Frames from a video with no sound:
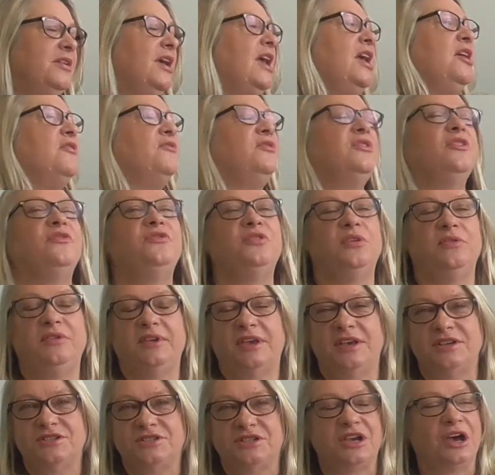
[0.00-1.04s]
even a few
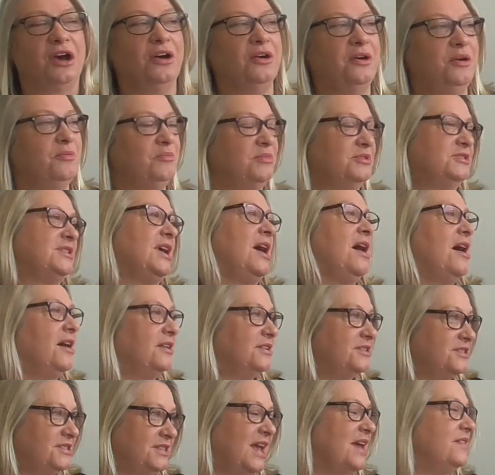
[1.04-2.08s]
years ago, it was
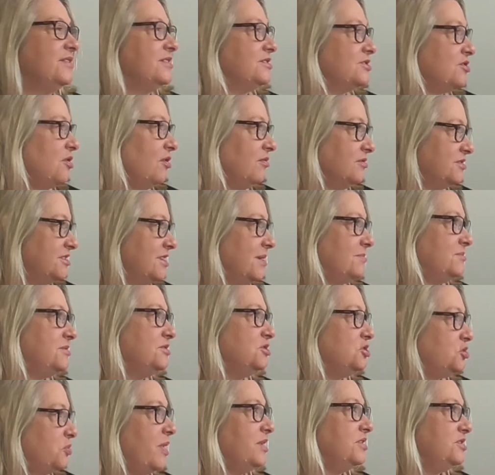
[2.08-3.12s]
harder to get this concept.
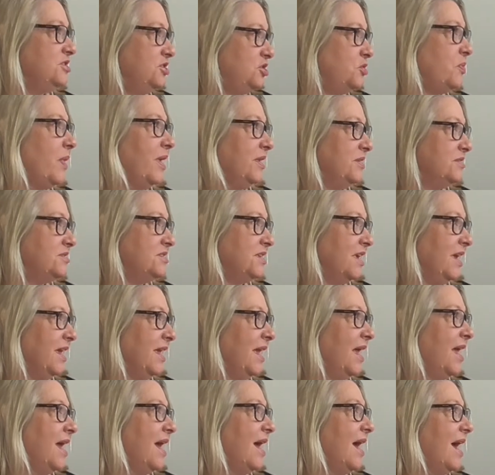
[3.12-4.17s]
In
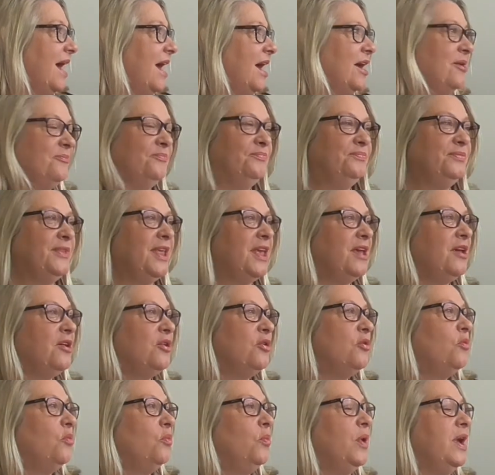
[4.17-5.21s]
2020,
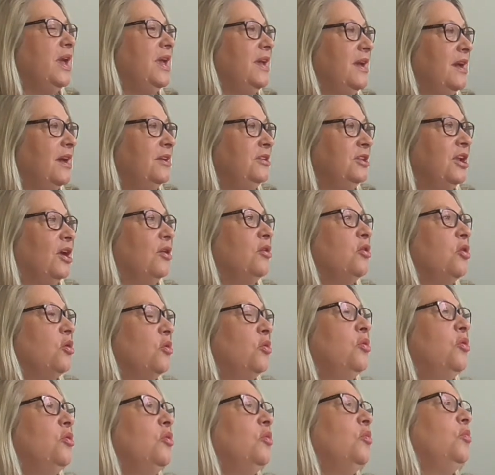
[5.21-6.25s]

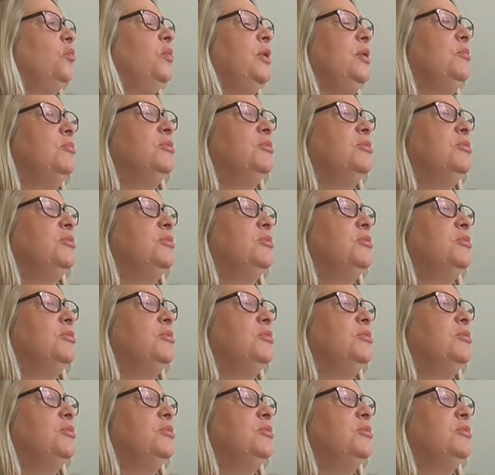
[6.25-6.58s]
we